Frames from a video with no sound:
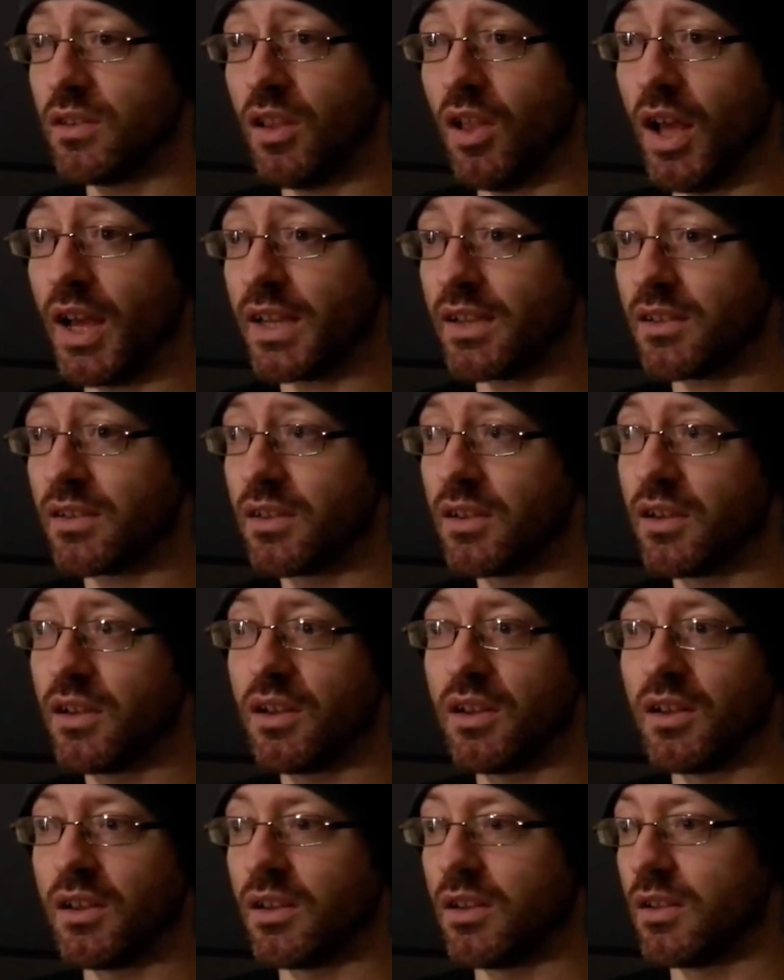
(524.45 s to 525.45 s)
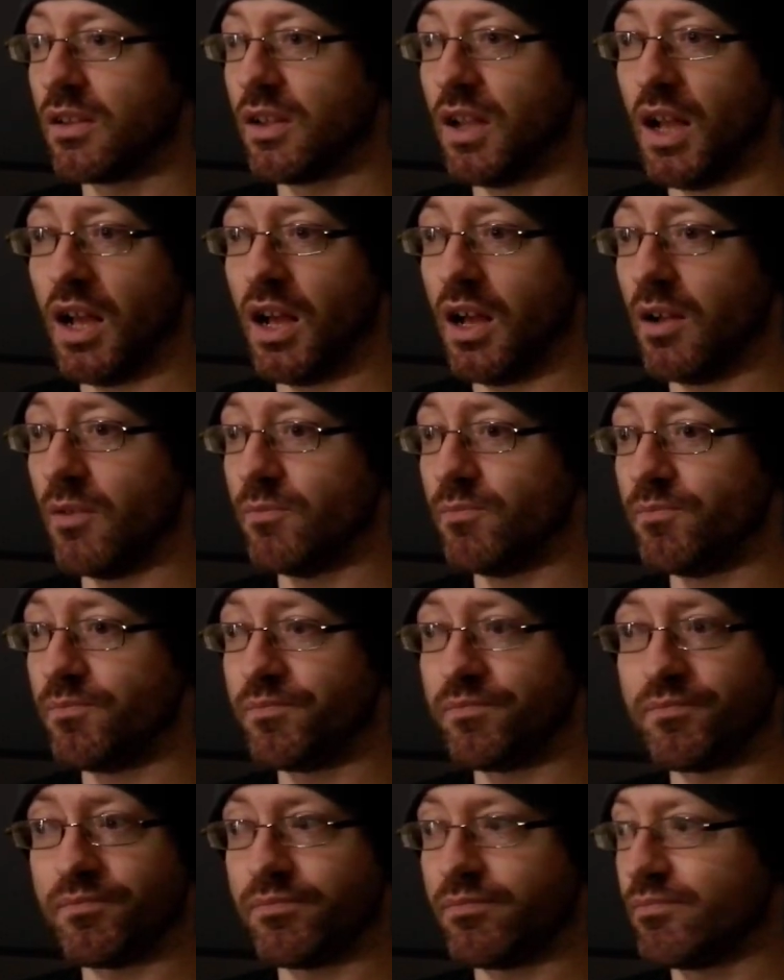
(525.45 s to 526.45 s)
like um,
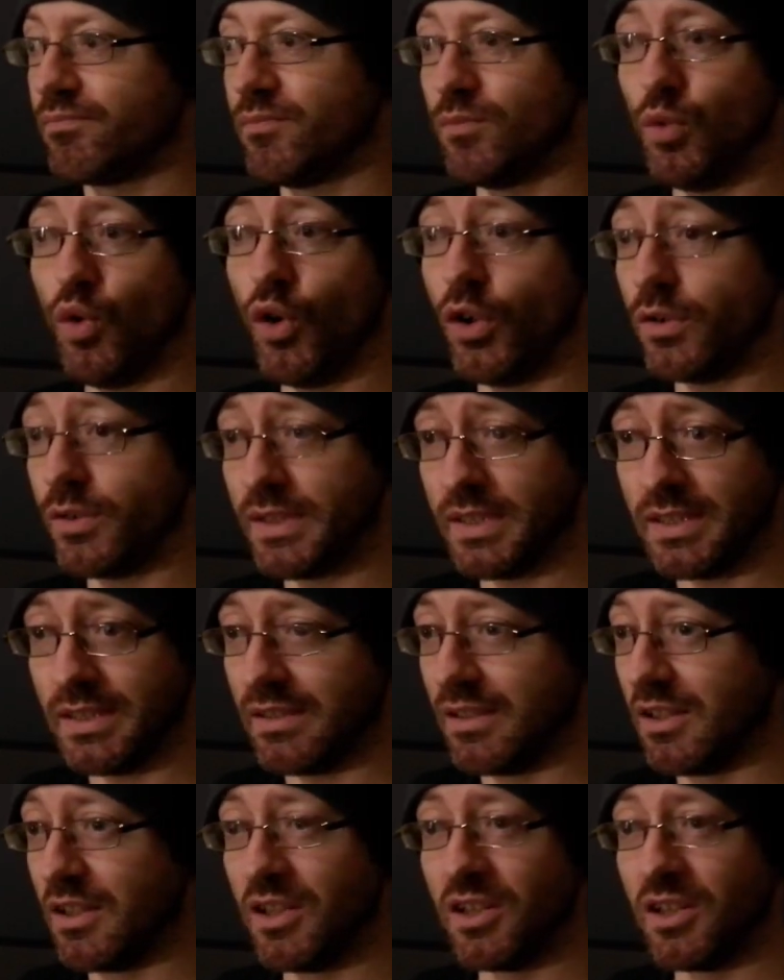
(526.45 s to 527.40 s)
royalty.